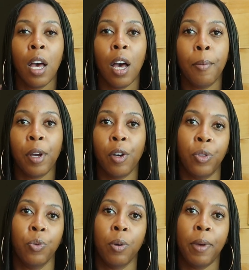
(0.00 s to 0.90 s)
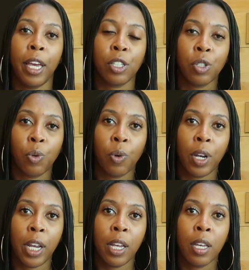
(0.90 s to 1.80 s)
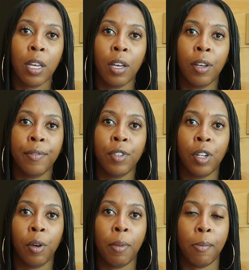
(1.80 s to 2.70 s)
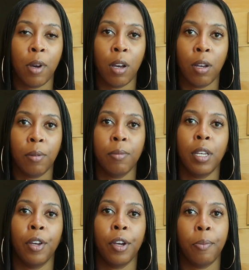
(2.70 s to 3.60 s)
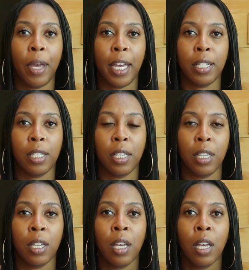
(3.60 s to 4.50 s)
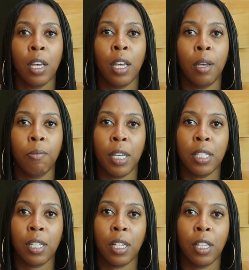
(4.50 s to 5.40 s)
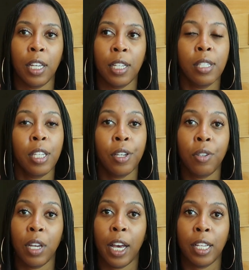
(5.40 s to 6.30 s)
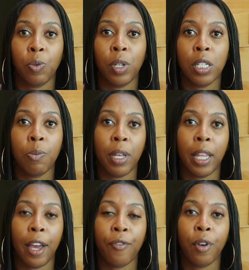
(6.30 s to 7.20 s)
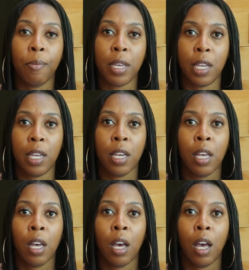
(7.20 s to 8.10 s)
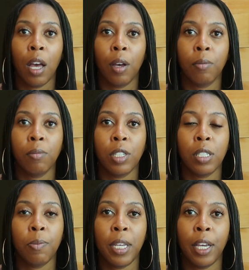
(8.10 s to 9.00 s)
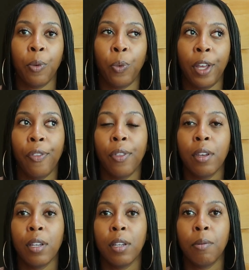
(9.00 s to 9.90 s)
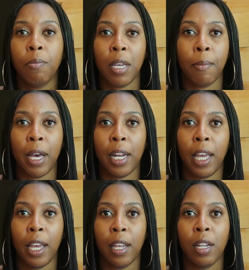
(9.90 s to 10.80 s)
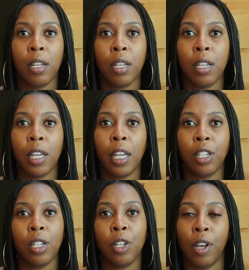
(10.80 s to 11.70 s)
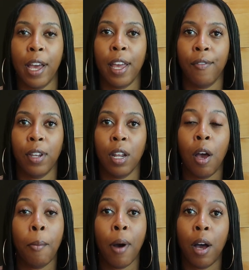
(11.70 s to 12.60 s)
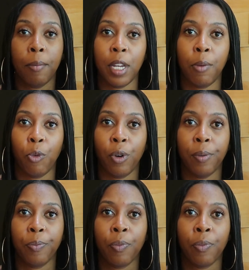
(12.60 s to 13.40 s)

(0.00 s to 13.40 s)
I'm gonna go through a backstory of, you know, my mom and her passing, and basically tell you guys what it's been like for me, just being with me and my dad and not having a mom anymore.